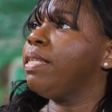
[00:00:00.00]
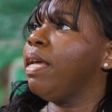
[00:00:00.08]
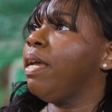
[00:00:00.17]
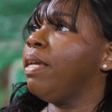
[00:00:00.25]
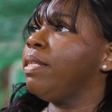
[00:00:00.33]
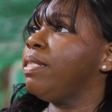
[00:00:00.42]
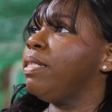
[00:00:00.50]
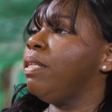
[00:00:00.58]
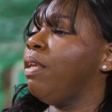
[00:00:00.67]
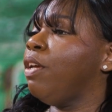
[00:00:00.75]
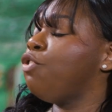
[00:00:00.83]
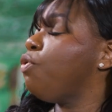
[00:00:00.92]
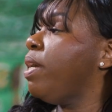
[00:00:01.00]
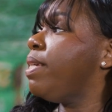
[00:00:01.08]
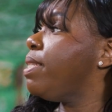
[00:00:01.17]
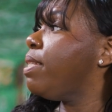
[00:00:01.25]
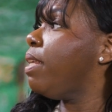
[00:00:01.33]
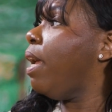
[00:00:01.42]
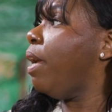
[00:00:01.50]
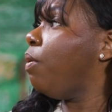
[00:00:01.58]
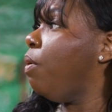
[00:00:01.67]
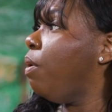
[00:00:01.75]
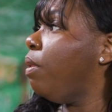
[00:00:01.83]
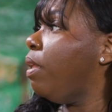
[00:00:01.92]
not addressed at
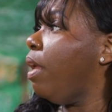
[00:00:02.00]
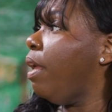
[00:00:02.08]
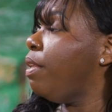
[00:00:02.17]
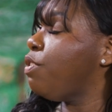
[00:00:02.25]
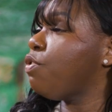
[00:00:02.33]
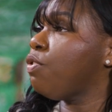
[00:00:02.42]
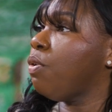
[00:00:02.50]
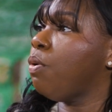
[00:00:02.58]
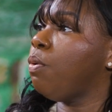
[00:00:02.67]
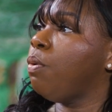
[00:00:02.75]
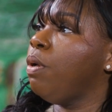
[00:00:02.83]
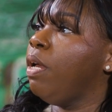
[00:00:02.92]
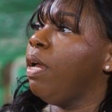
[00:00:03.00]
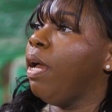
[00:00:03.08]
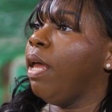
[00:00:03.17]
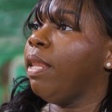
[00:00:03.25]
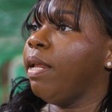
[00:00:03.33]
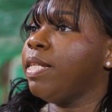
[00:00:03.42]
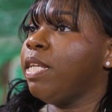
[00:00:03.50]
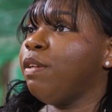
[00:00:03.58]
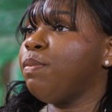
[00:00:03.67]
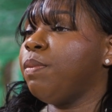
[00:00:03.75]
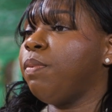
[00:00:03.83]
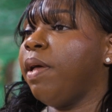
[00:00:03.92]
all. And so a lot of
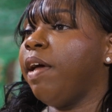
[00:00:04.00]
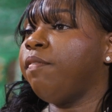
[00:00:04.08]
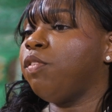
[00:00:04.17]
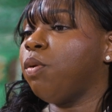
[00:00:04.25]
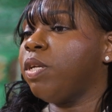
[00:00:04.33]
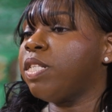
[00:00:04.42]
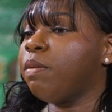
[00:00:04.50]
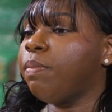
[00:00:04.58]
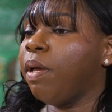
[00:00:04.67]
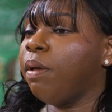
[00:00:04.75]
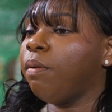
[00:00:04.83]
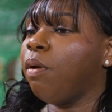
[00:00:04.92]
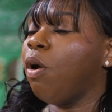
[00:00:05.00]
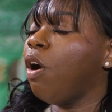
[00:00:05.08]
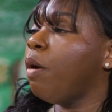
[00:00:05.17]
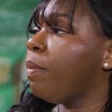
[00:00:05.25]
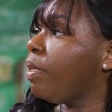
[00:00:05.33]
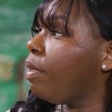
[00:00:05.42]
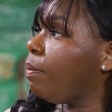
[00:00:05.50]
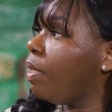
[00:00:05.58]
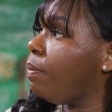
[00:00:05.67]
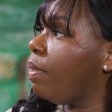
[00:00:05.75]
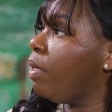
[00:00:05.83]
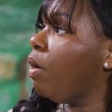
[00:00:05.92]
times people have thoughts about harming their
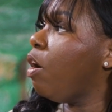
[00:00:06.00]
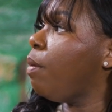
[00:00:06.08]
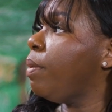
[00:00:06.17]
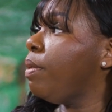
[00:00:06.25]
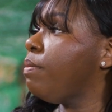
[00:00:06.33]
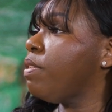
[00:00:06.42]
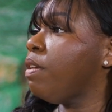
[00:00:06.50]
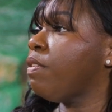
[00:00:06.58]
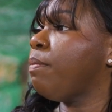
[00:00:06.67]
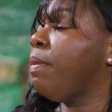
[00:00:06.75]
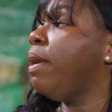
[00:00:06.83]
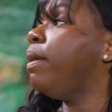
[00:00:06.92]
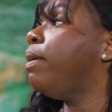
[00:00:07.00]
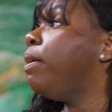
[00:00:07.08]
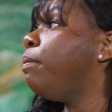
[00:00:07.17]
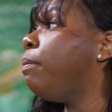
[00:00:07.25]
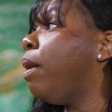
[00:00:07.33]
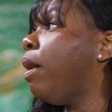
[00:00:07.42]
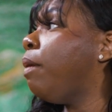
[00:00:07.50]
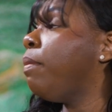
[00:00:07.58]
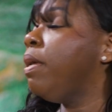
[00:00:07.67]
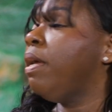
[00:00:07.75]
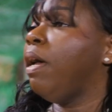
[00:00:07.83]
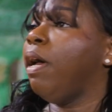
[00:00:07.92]
baby, harming themselves. Am I a good mom?
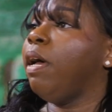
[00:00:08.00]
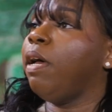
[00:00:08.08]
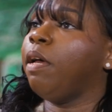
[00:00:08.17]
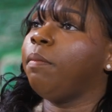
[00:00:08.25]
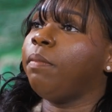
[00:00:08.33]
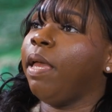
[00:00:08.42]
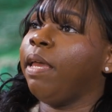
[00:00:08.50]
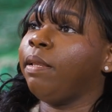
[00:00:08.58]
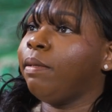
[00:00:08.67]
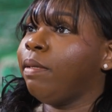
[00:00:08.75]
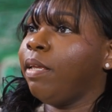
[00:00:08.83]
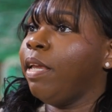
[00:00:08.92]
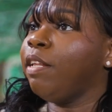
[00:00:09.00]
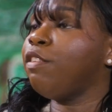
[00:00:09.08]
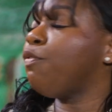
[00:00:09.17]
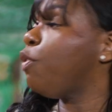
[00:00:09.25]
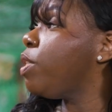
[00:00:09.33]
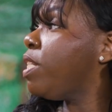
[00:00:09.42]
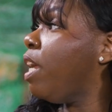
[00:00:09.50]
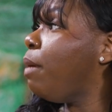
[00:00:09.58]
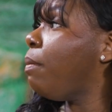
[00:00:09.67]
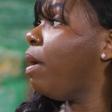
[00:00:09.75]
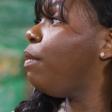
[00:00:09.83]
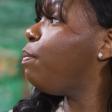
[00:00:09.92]
And it's
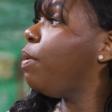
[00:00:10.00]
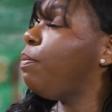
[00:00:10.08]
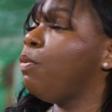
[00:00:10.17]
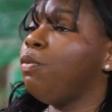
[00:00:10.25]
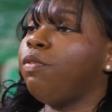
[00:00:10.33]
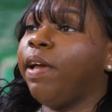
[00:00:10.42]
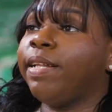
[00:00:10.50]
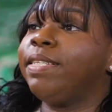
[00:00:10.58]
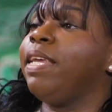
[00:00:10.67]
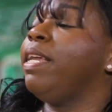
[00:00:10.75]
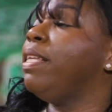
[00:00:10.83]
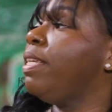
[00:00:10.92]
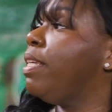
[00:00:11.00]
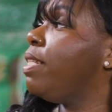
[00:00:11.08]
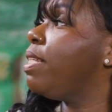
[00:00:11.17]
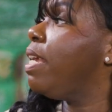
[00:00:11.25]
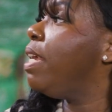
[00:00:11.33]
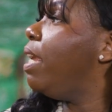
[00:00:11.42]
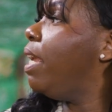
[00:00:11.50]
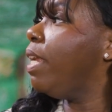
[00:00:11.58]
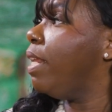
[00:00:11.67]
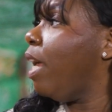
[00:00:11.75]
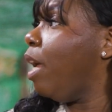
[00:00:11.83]
first-time moms, people who've had 10 kids, it can